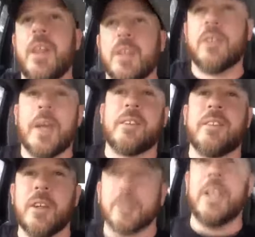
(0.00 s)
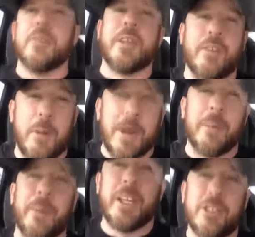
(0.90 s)
So that still leaves out of a
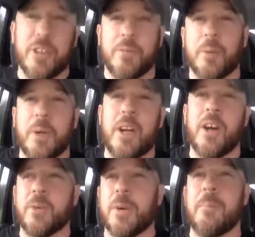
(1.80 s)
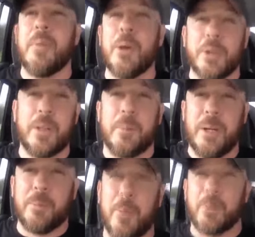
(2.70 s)
population of 300 million
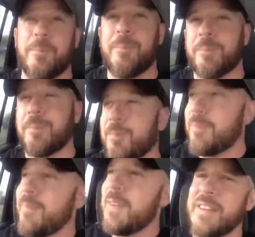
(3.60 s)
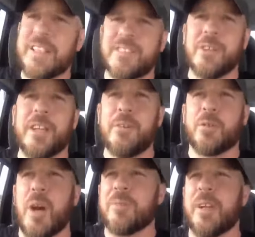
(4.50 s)
people. That still
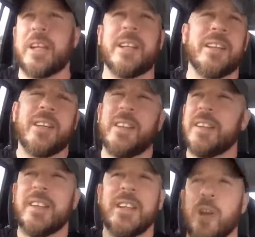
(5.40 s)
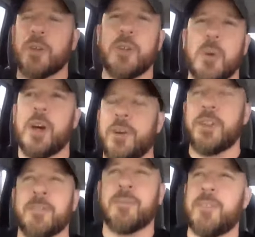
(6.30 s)
leaves roughly you know
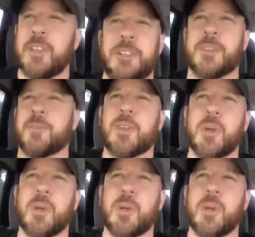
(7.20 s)
200 and